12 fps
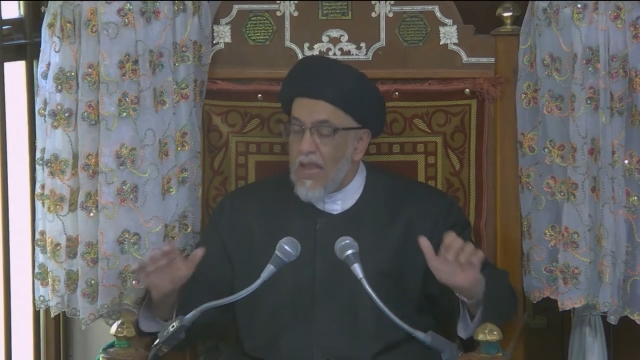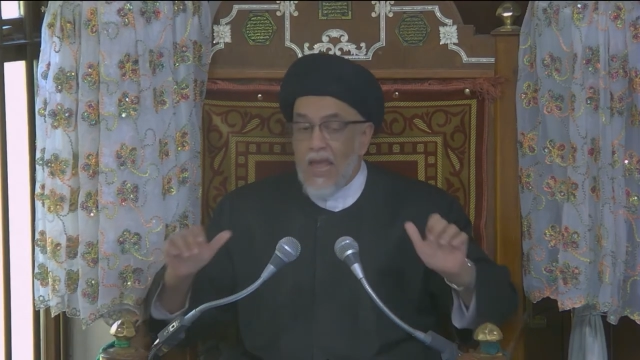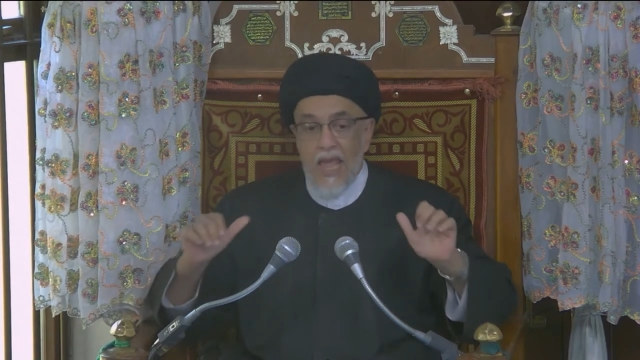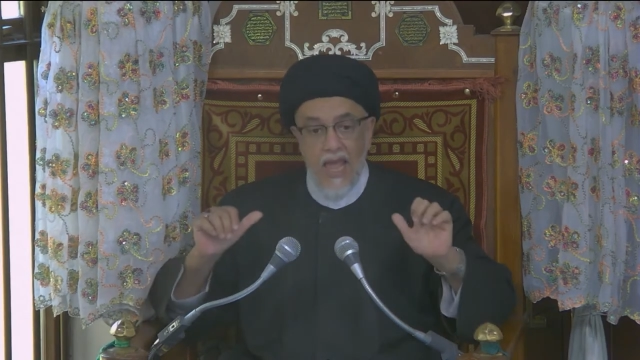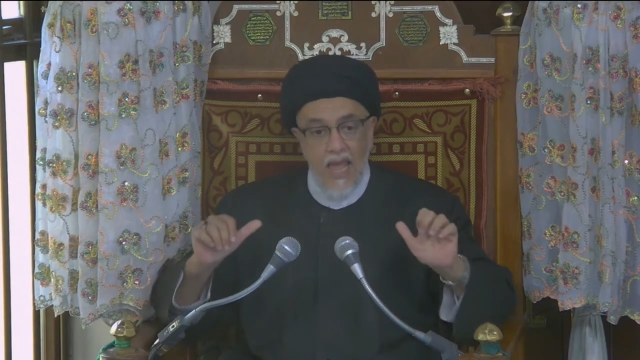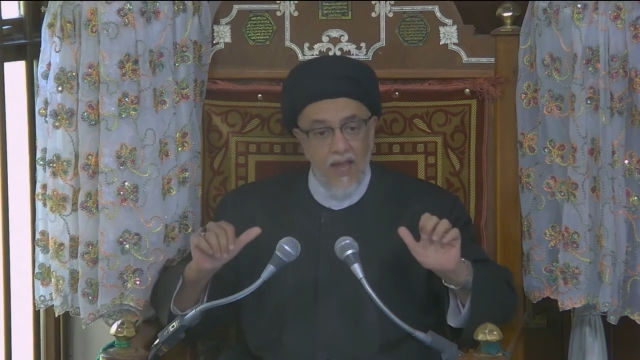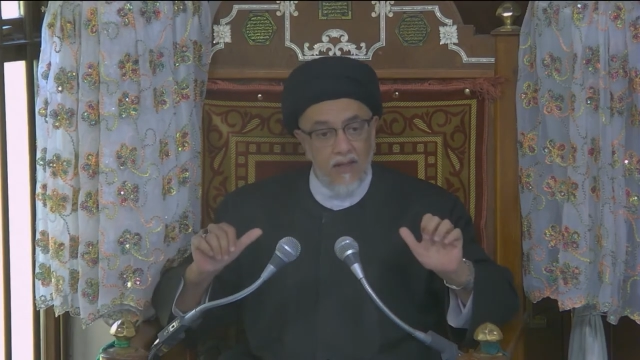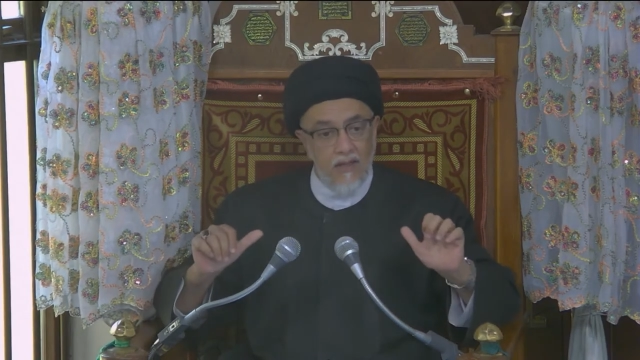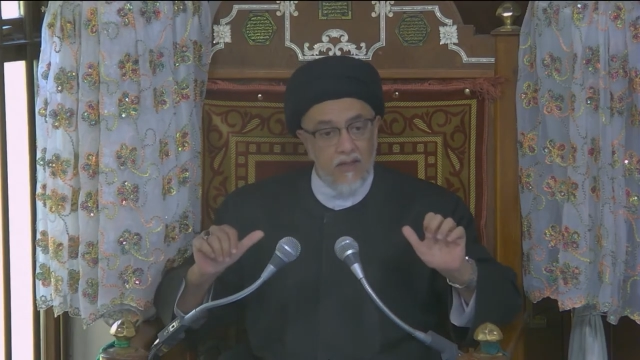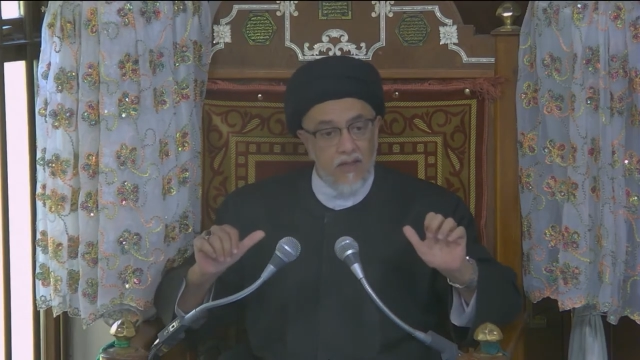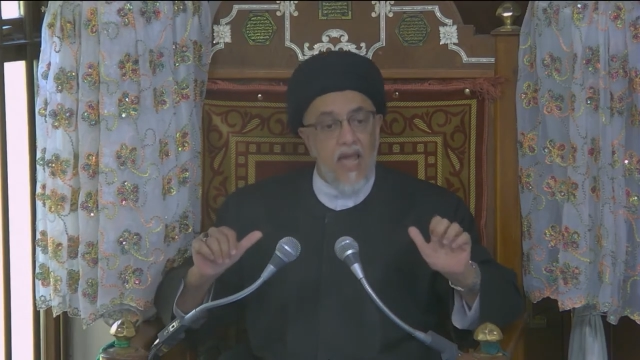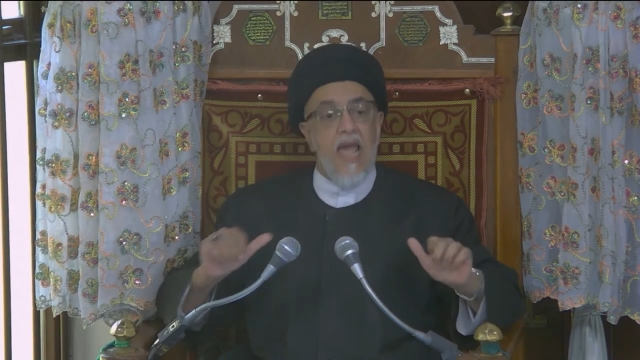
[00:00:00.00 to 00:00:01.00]
and
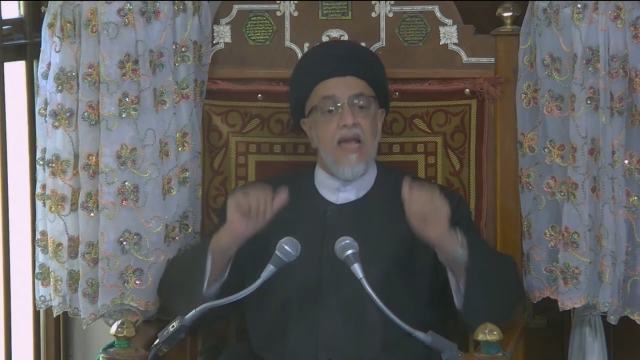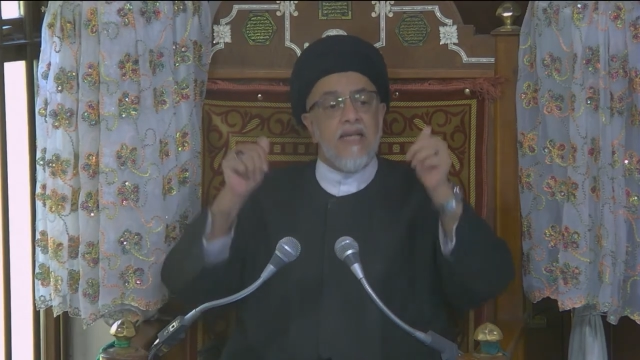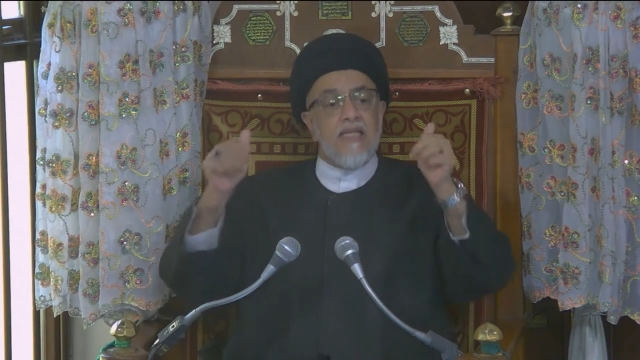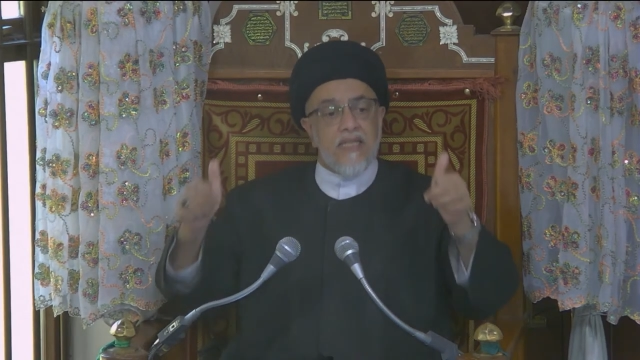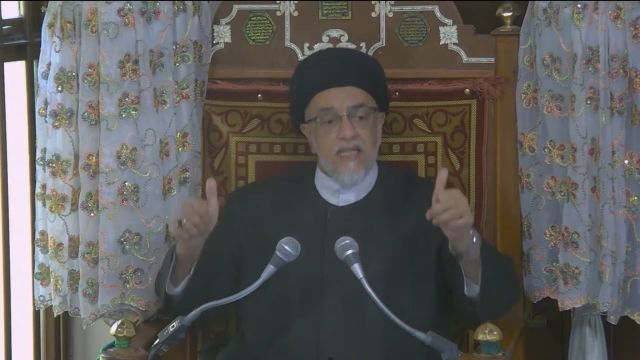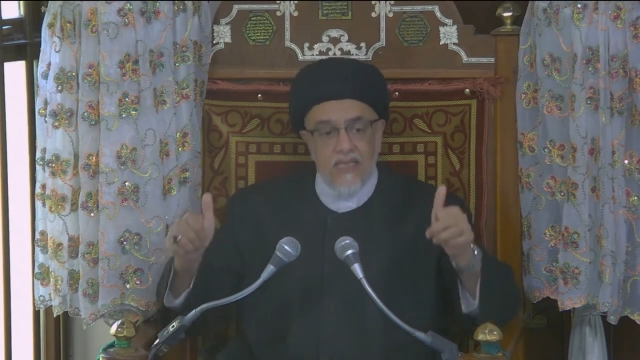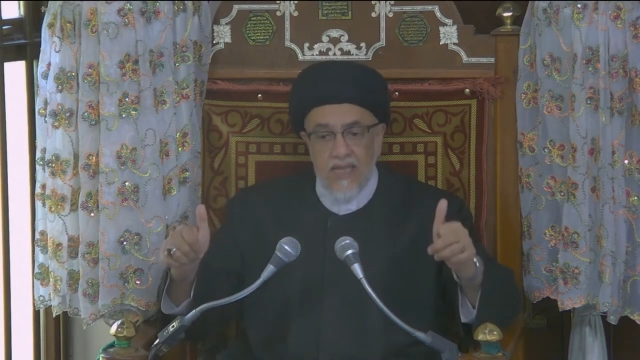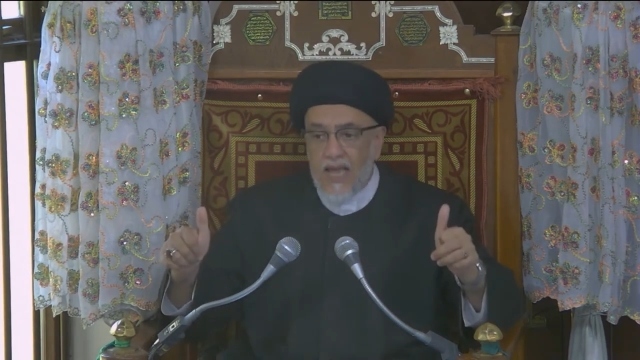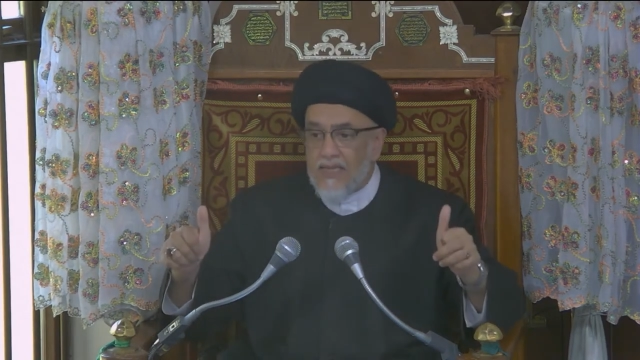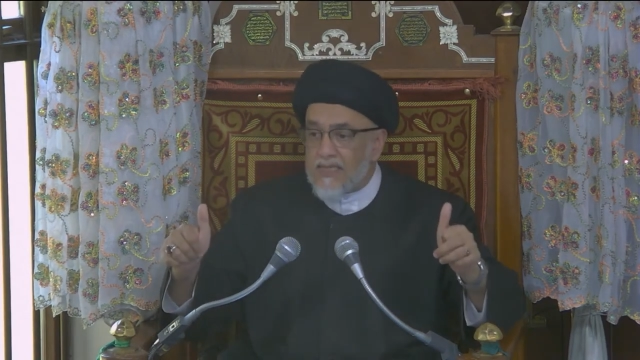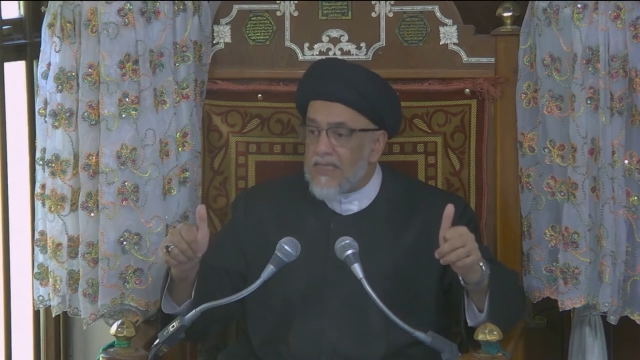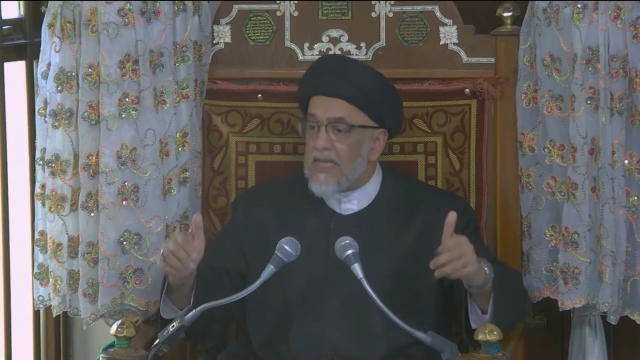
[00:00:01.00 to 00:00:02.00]

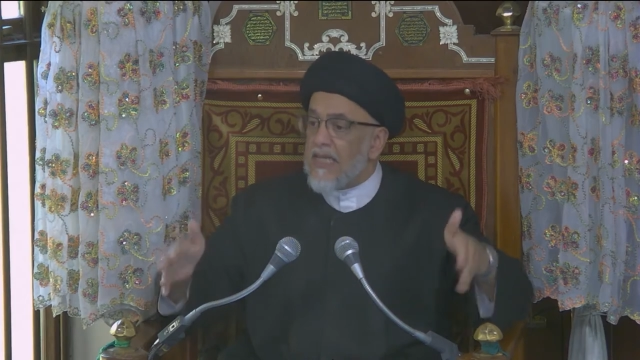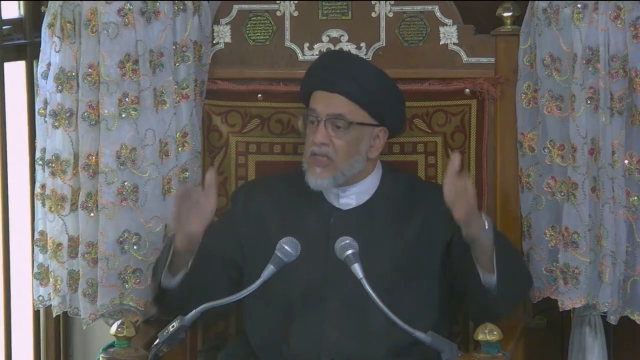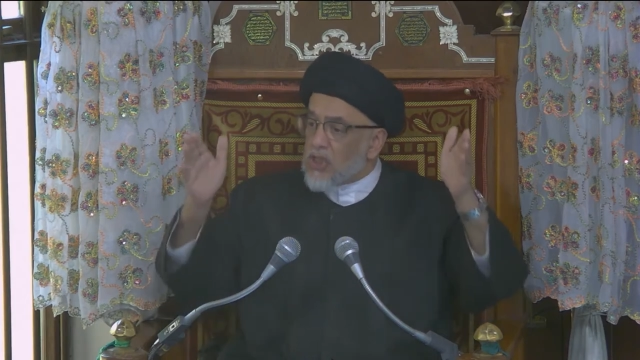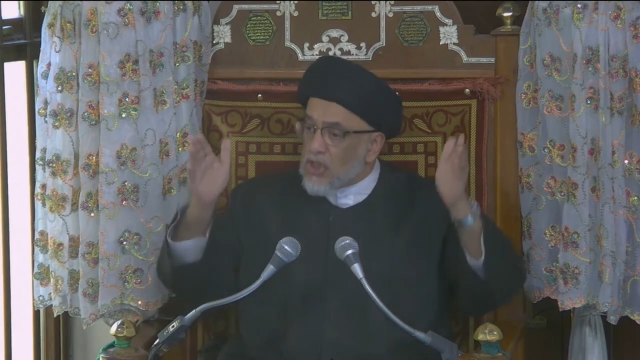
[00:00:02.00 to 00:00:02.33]
exercising his